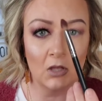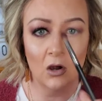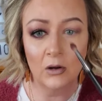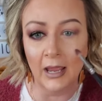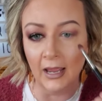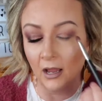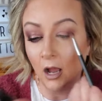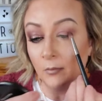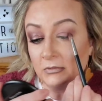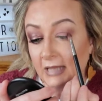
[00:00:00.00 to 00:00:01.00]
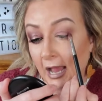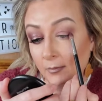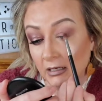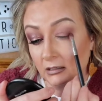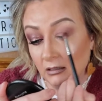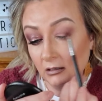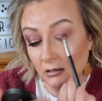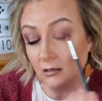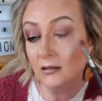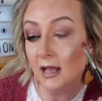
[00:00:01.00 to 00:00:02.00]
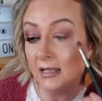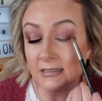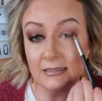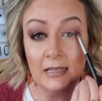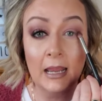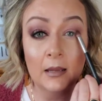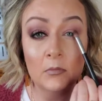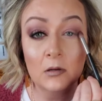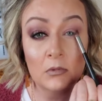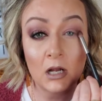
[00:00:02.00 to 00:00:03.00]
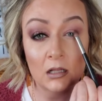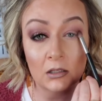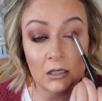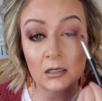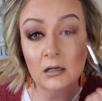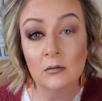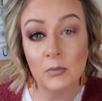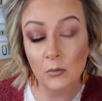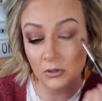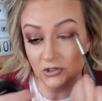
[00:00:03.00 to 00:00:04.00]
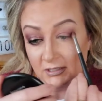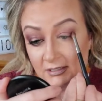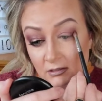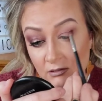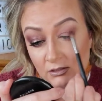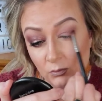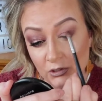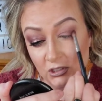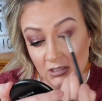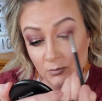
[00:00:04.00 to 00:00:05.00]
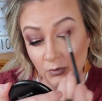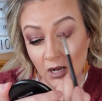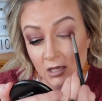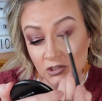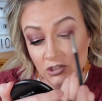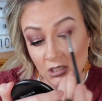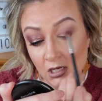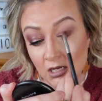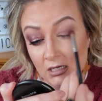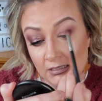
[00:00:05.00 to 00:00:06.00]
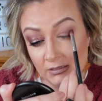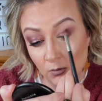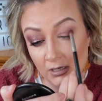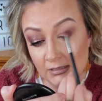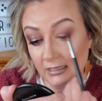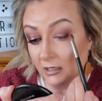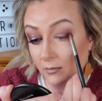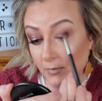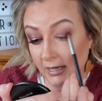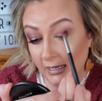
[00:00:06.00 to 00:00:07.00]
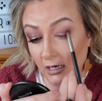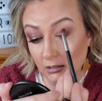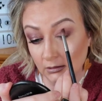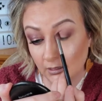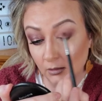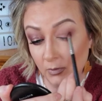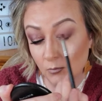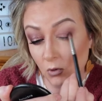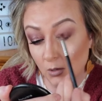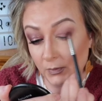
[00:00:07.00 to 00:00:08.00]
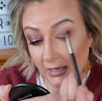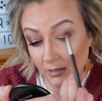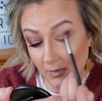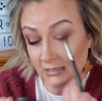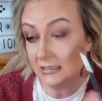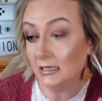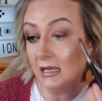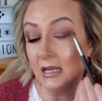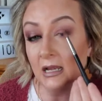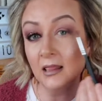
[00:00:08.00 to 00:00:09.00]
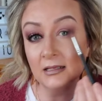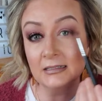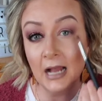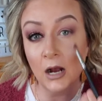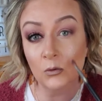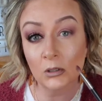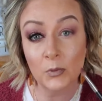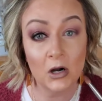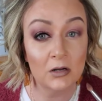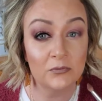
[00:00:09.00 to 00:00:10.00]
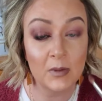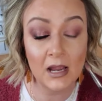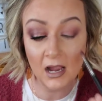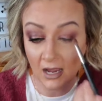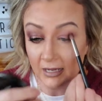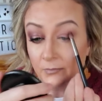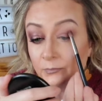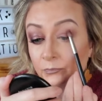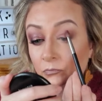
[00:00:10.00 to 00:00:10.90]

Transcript: Okay, I'm dabbing that same color, but we're just switching the brush. So it's gonna make it a little bit more pigmented in this outer part of my eye.